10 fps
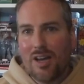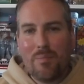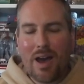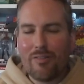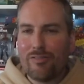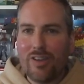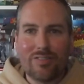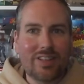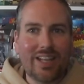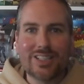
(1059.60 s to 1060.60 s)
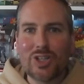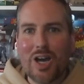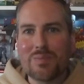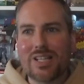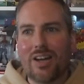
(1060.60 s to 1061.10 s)
about 15
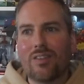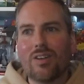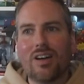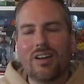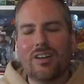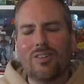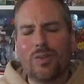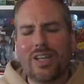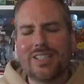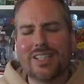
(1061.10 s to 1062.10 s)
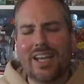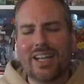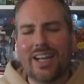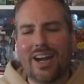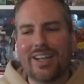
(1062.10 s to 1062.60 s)
times now, and I'm like, oh, I need to get
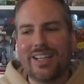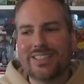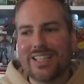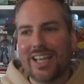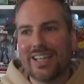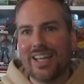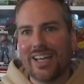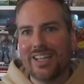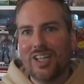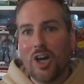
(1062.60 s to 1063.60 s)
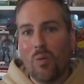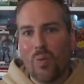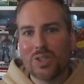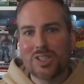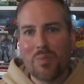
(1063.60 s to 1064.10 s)
in there, I
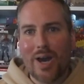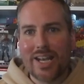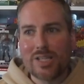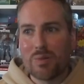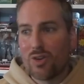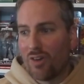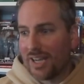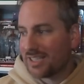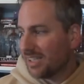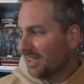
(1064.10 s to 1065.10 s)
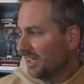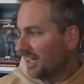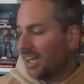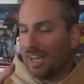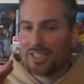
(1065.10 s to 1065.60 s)
want to buy these Blu-rays.
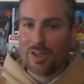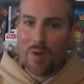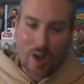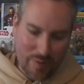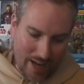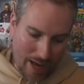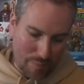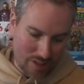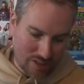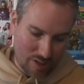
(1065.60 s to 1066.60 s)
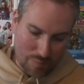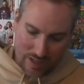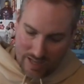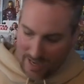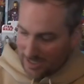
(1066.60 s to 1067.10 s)
So I'm hoping that happens soon.
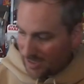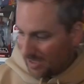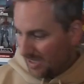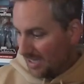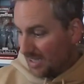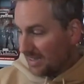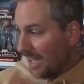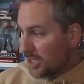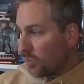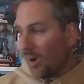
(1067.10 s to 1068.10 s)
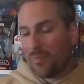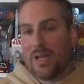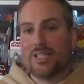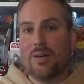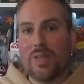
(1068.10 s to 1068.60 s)
But yes, that's what I've
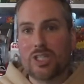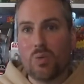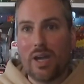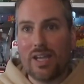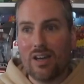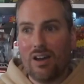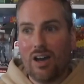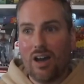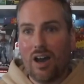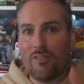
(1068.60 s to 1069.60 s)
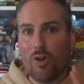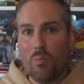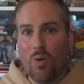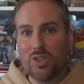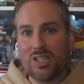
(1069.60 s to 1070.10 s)
picked up this week. I've
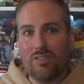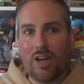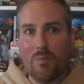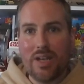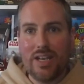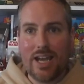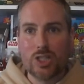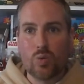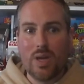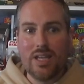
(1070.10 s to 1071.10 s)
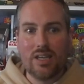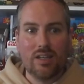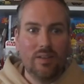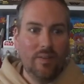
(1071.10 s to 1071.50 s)
got more stuff coming next week.